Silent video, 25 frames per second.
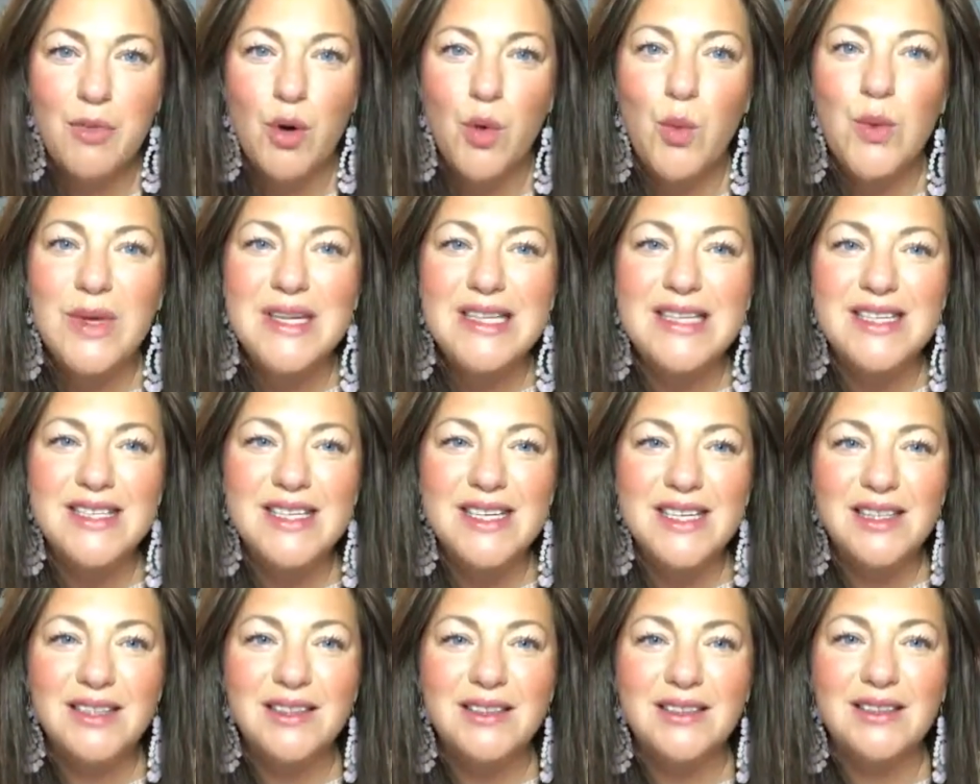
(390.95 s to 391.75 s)
But we
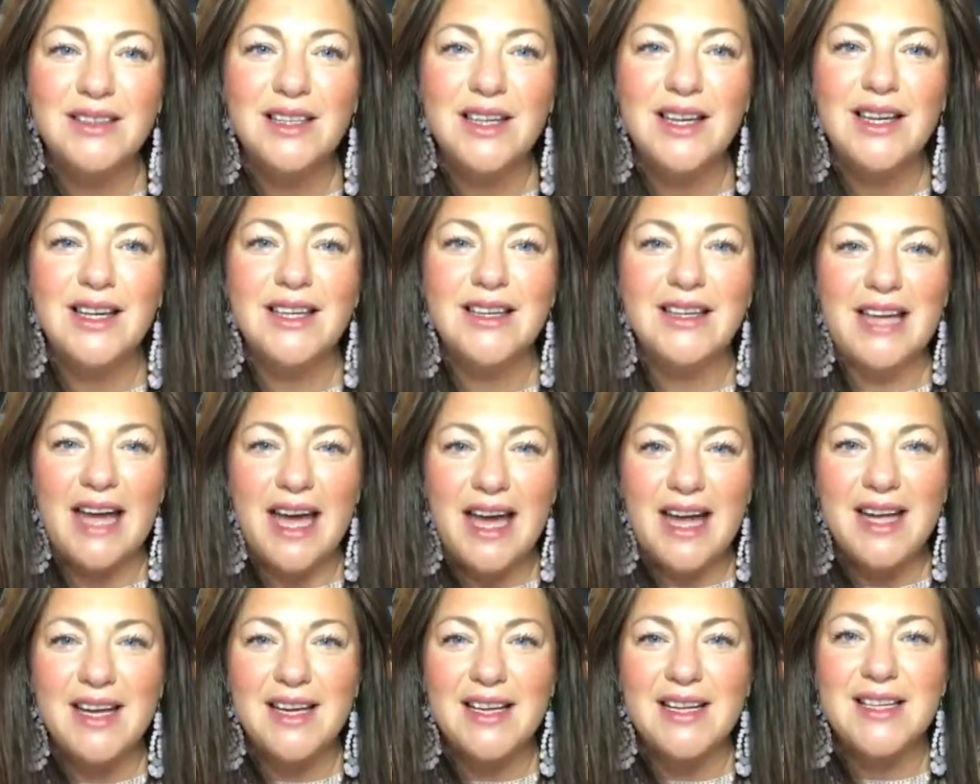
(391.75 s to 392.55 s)
still
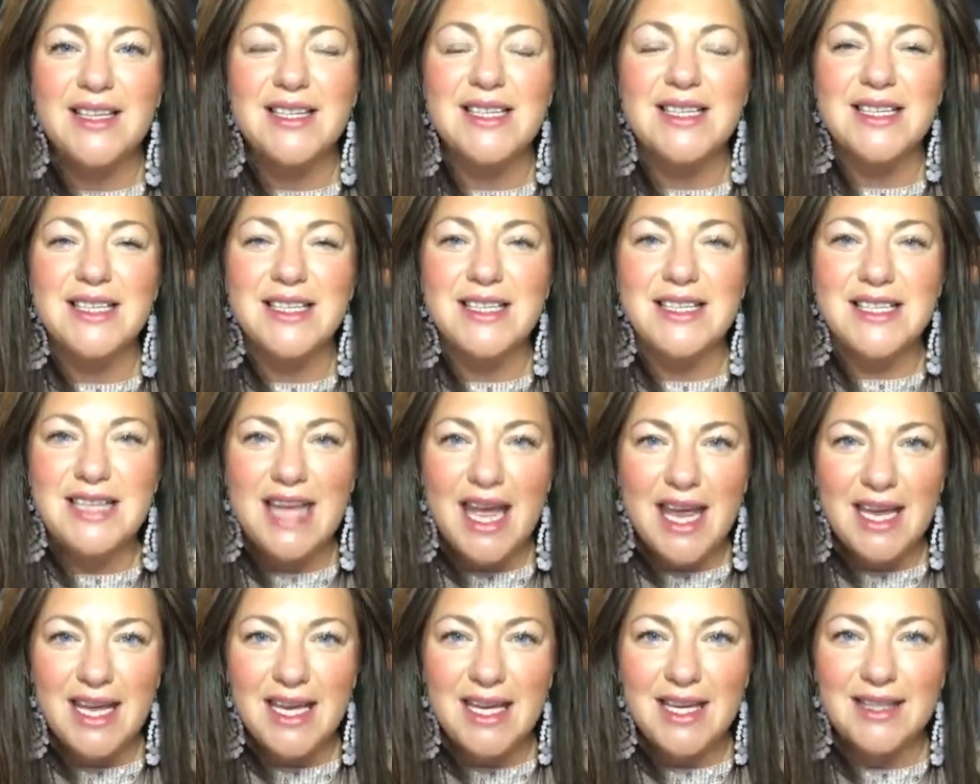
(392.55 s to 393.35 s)
get to
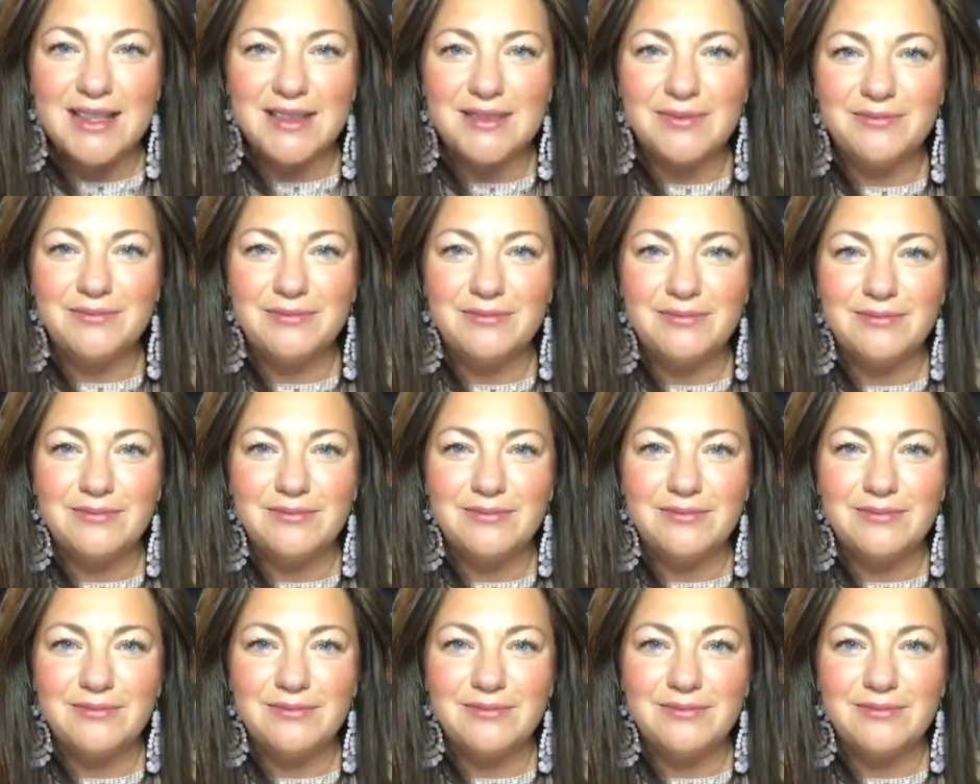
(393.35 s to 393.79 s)
say it.